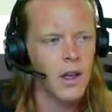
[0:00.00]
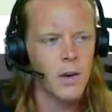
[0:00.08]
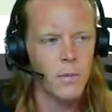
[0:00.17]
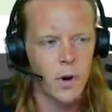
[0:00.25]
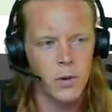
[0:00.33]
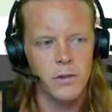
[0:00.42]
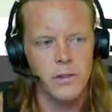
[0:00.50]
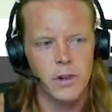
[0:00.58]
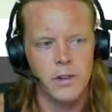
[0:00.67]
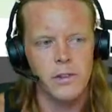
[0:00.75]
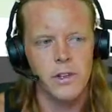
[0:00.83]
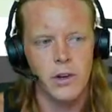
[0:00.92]
but we've
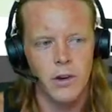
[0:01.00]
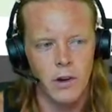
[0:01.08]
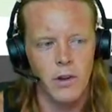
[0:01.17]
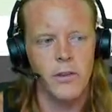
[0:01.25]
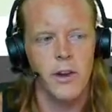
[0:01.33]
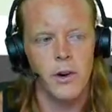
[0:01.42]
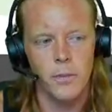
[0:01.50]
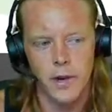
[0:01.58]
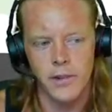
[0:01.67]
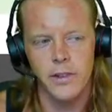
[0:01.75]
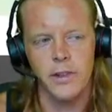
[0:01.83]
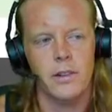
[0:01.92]
started, you know, healthcare,
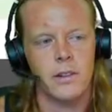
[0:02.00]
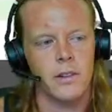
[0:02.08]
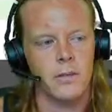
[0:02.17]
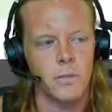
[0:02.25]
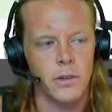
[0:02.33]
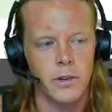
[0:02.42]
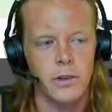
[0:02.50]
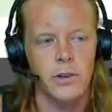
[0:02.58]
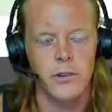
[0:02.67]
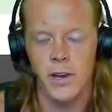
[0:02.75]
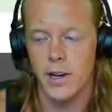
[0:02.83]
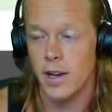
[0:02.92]
basic
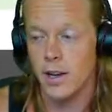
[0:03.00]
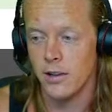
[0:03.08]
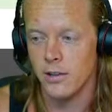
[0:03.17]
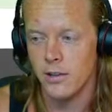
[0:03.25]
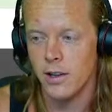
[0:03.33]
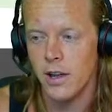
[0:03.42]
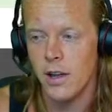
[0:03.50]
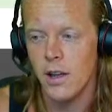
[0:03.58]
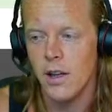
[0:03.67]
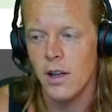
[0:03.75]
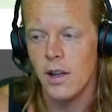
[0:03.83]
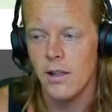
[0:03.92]
materials, technology.
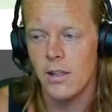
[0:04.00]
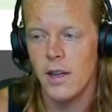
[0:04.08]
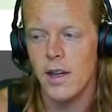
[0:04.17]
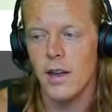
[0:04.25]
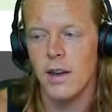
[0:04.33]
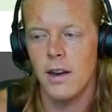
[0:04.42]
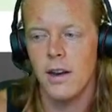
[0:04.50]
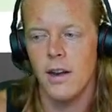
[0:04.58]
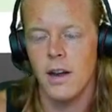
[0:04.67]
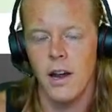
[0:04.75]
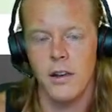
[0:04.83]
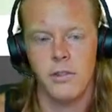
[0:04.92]
Then
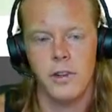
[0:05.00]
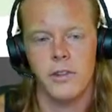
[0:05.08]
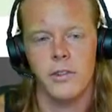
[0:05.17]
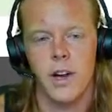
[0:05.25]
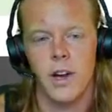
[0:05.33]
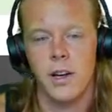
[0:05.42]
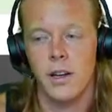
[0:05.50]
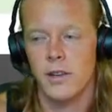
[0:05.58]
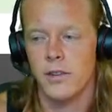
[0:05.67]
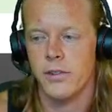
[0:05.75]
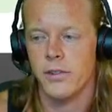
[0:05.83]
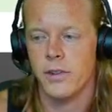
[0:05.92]
every stock
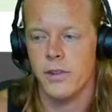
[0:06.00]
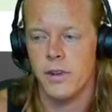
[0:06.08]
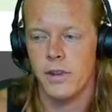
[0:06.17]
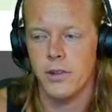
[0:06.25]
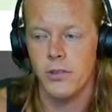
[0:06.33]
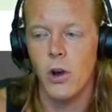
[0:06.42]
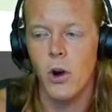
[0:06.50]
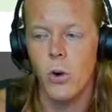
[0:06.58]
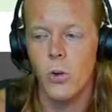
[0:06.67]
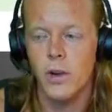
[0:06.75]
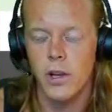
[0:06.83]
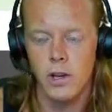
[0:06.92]
gets its
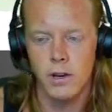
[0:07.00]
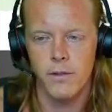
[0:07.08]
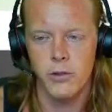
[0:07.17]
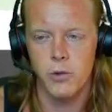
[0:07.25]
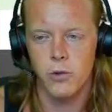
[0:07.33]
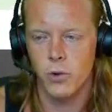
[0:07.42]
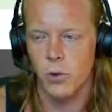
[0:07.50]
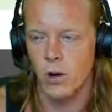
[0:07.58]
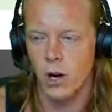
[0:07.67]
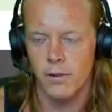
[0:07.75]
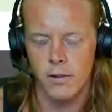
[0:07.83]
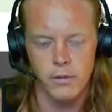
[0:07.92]
own individual
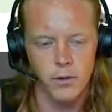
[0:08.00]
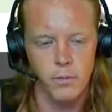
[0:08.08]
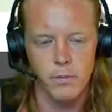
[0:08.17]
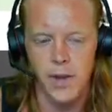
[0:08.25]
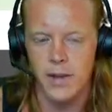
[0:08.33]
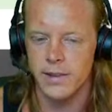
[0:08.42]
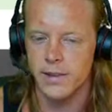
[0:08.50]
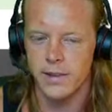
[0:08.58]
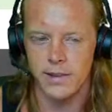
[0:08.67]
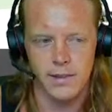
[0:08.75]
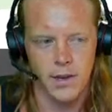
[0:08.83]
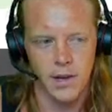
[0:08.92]
score off of some
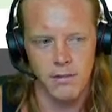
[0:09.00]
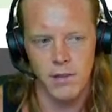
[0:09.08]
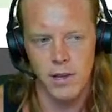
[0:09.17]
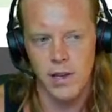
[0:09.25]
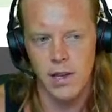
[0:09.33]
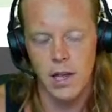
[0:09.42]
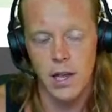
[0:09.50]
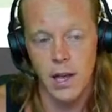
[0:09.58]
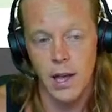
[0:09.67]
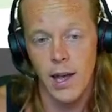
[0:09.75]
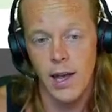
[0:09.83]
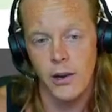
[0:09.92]
basic stuff like,
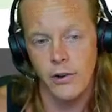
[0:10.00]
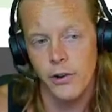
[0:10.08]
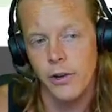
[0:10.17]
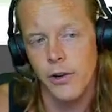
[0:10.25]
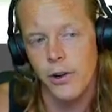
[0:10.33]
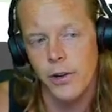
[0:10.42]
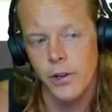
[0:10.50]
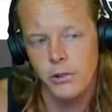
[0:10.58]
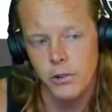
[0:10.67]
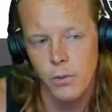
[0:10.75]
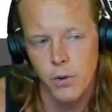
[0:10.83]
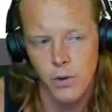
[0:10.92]
hey, are your
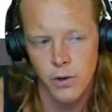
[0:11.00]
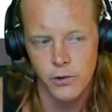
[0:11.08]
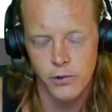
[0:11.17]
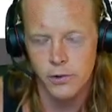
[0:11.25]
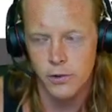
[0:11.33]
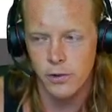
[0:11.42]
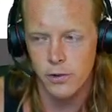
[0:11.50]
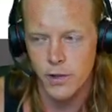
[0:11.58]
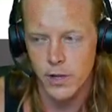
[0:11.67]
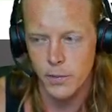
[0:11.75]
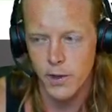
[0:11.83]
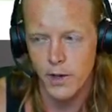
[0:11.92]
earnings reports
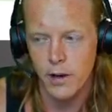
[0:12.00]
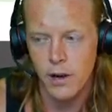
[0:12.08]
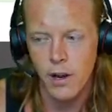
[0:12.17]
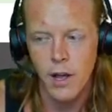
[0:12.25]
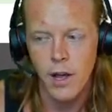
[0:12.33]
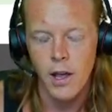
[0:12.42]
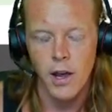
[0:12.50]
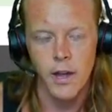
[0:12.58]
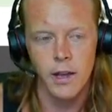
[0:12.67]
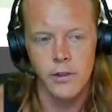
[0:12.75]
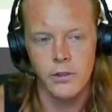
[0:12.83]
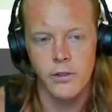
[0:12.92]
looking better?
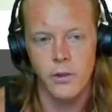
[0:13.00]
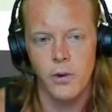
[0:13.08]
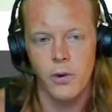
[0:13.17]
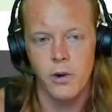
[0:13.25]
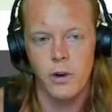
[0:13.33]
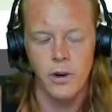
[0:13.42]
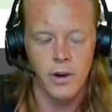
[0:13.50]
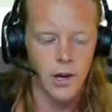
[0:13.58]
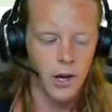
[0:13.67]
Is your